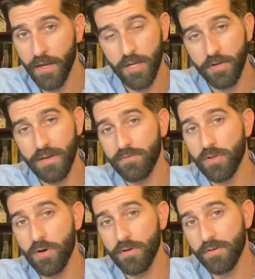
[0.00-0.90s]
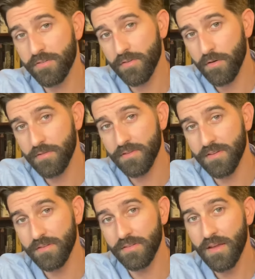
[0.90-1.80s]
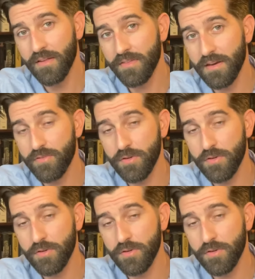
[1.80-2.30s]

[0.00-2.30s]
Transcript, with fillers: You're going to have longer services than if you